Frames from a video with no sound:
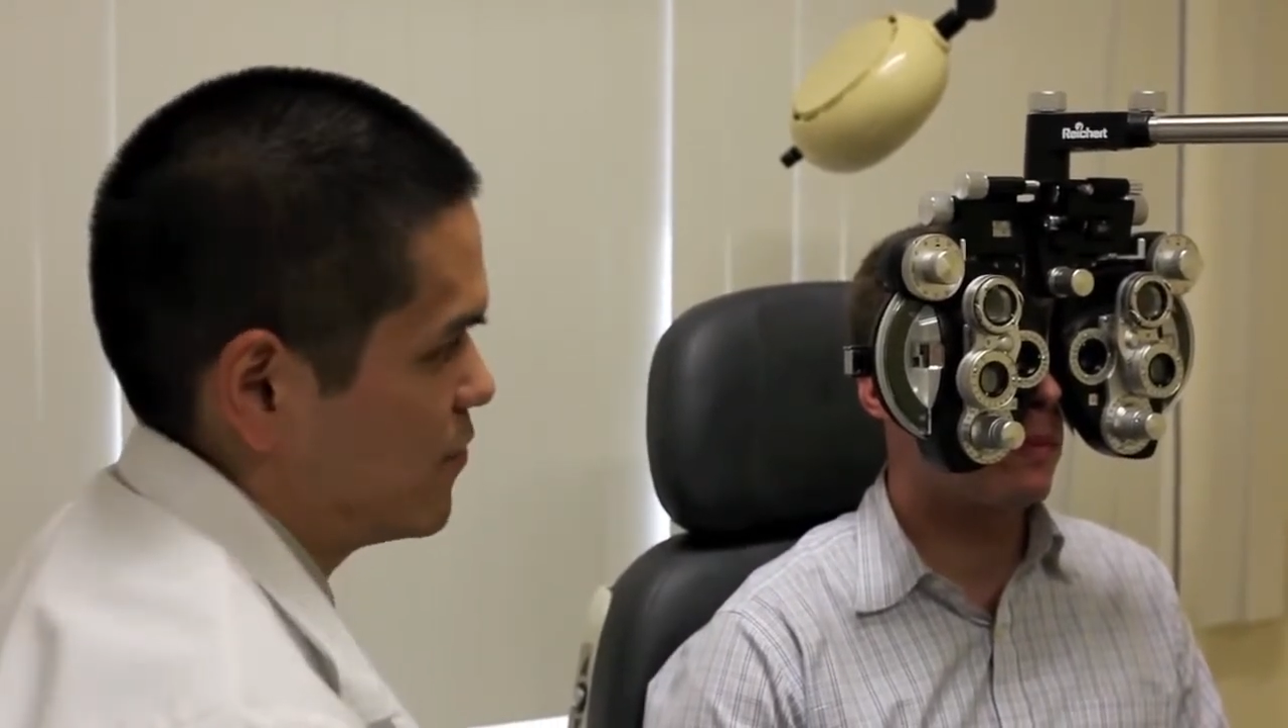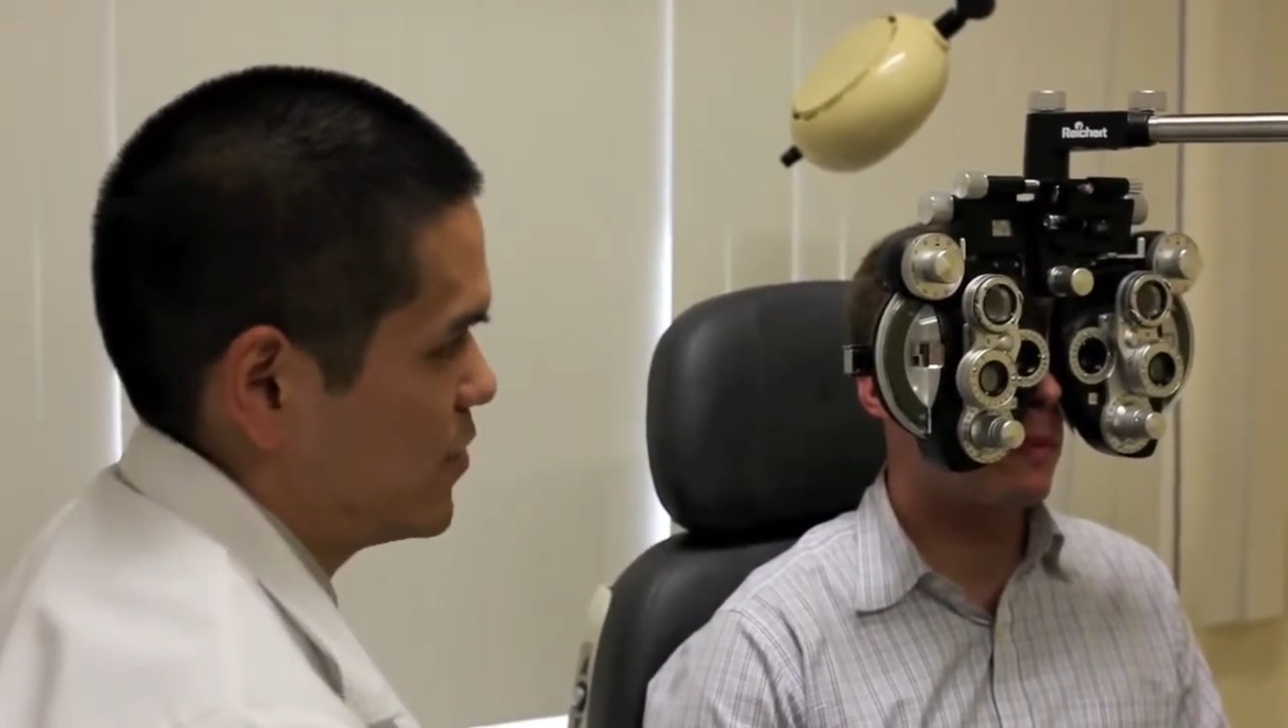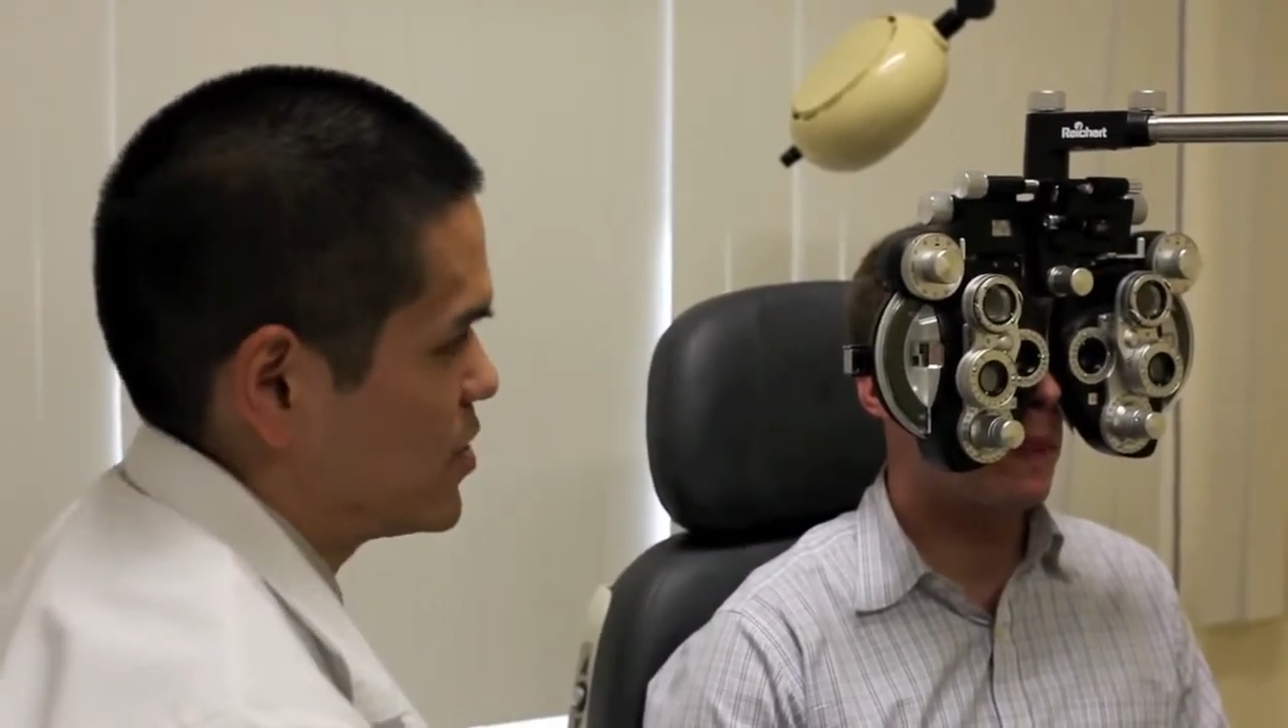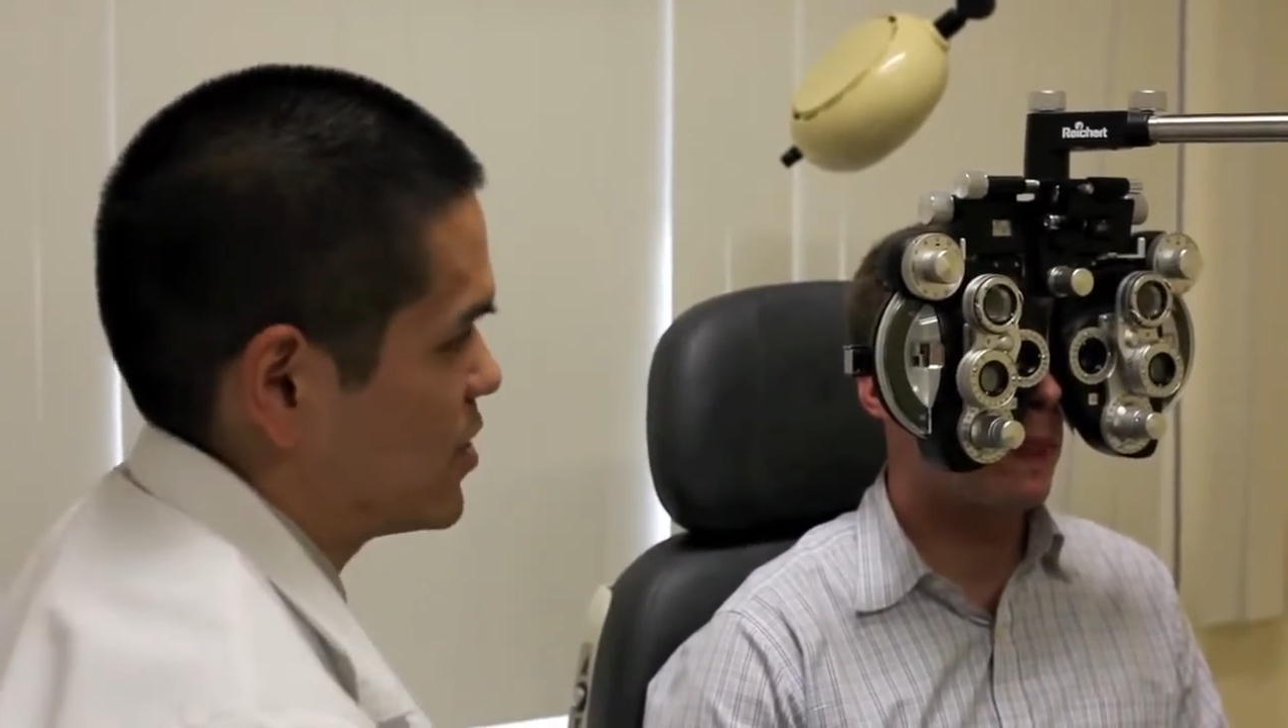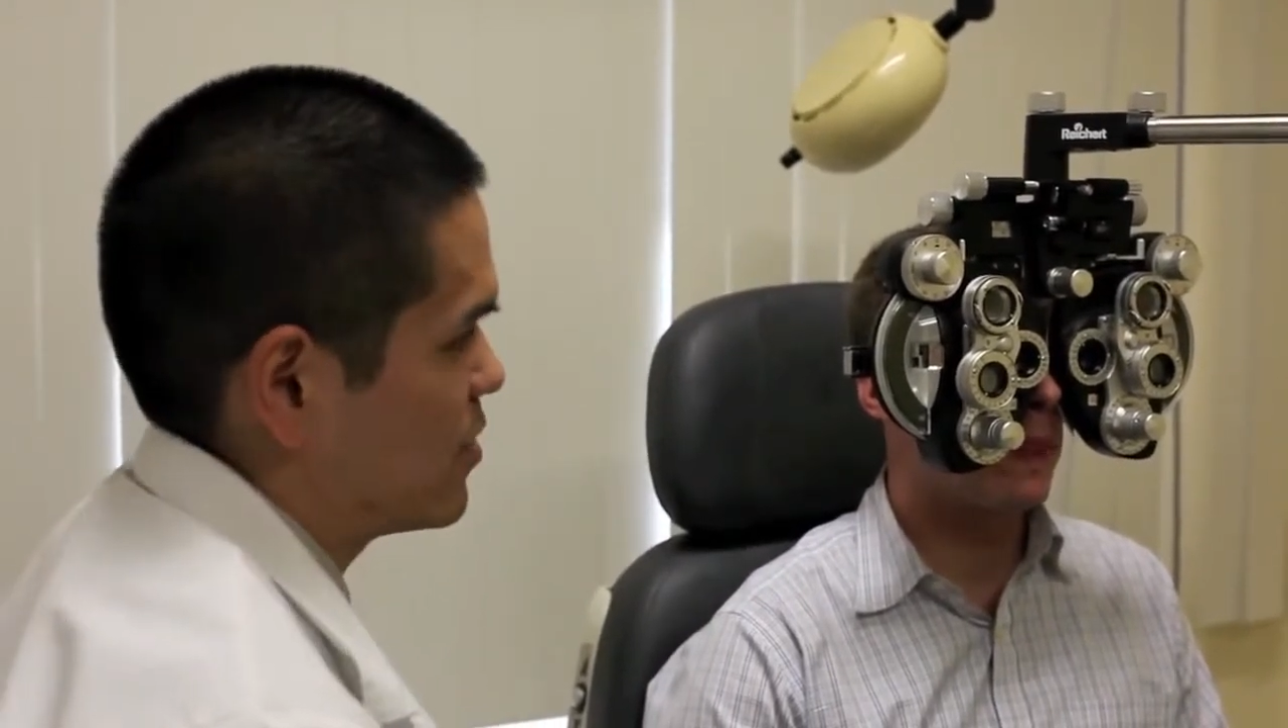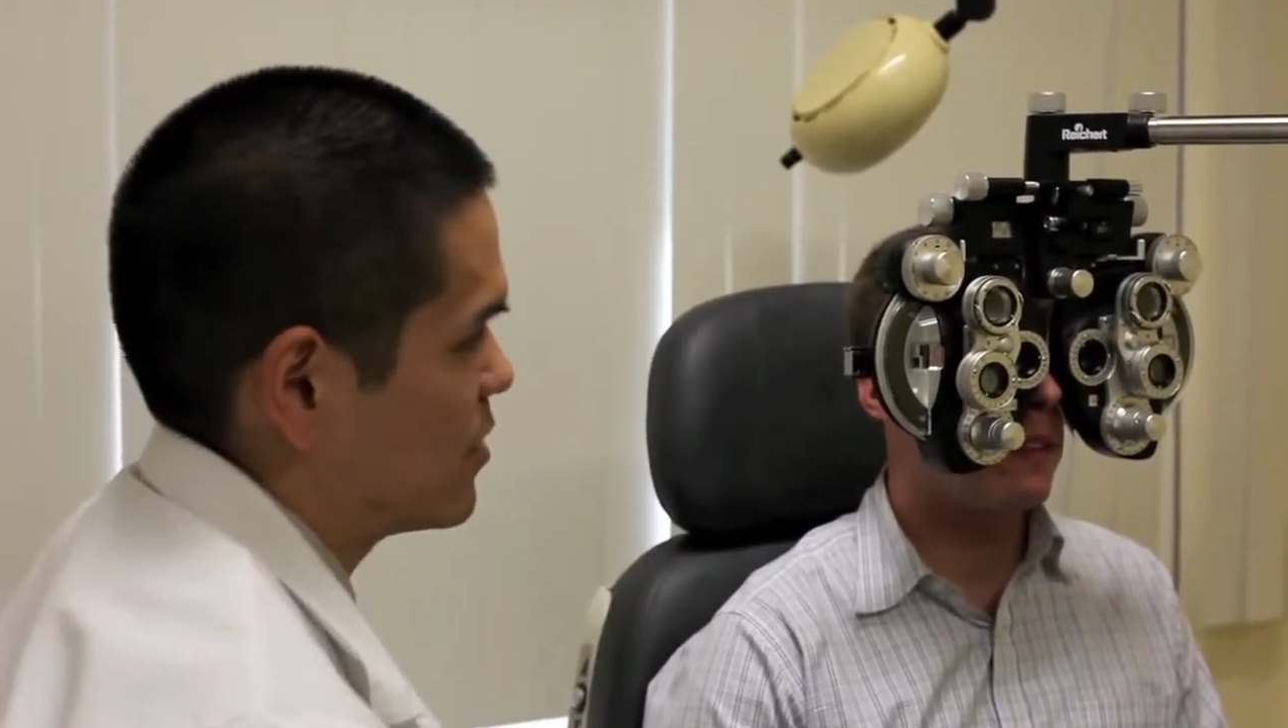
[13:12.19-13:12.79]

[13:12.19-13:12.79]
vision.